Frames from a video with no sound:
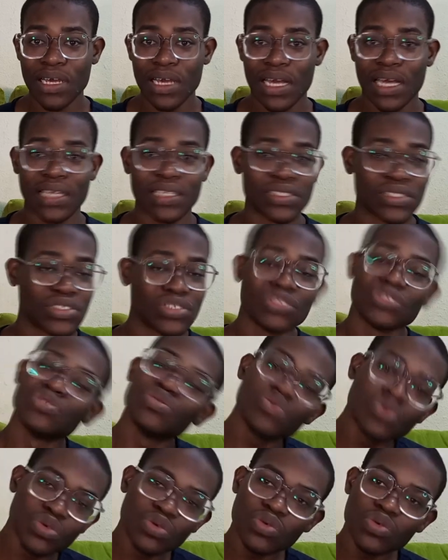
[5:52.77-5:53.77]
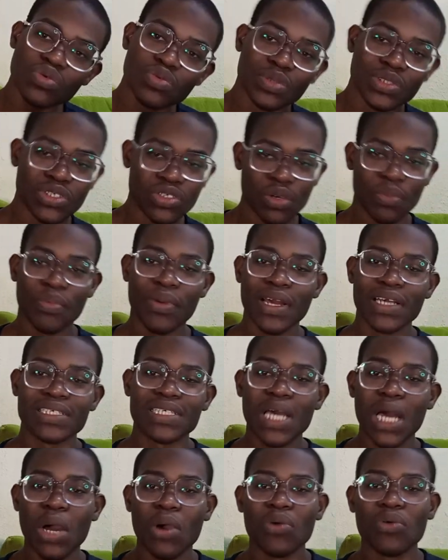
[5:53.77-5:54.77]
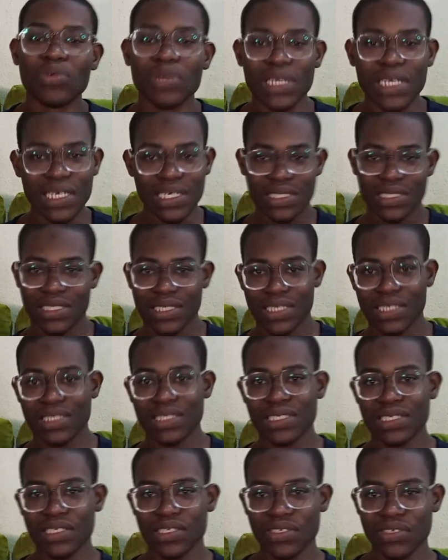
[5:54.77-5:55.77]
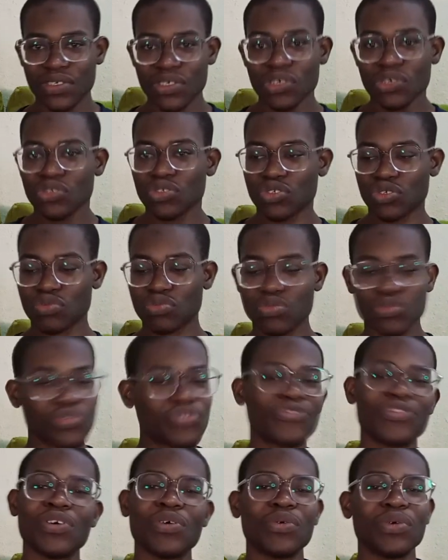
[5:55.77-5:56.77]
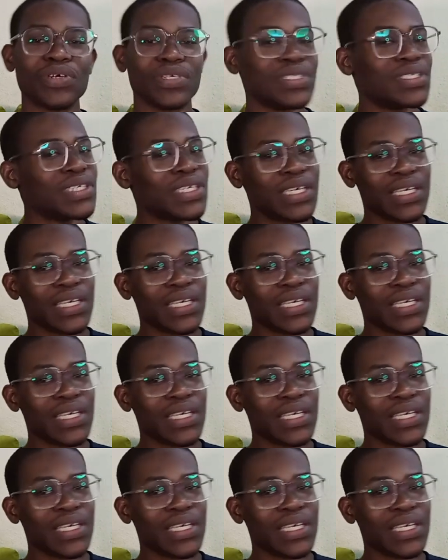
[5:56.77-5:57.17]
and you will be surprised how easy it is to move forward